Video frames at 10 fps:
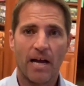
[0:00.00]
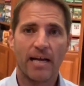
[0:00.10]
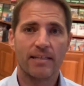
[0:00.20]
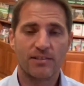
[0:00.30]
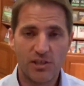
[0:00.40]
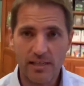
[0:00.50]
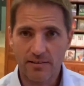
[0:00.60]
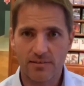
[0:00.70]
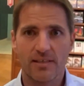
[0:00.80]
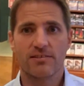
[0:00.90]
And
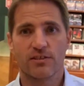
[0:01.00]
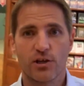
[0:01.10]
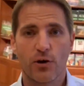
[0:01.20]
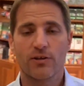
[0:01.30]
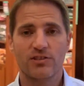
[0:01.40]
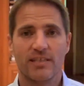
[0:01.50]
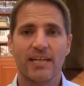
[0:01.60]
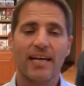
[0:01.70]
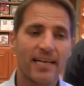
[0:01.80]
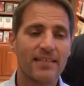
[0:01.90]
Jesus is encouraging
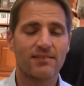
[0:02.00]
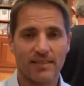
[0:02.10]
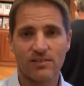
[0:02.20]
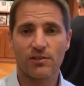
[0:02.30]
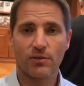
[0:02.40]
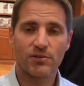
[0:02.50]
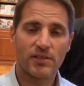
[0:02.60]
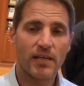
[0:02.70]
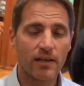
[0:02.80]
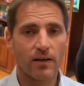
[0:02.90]
his listeners
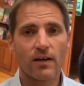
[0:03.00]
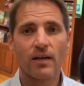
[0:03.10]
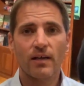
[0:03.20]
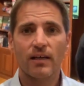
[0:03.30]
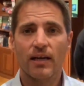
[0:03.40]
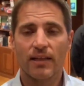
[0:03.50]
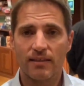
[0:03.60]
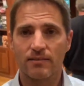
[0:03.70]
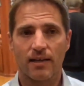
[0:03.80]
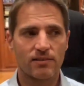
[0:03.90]
here in
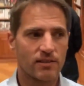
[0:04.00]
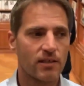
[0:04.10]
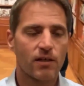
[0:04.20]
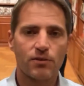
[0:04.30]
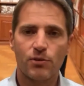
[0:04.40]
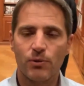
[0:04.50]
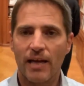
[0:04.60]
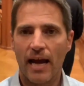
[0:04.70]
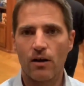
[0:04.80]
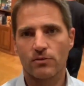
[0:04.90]
this lesson to
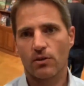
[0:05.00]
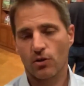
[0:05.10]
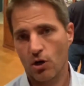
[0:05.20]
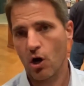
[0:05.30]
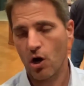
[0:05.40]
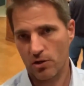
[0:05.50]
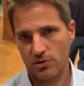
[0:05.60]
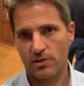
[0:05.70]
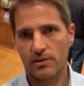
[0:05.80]
count the cost.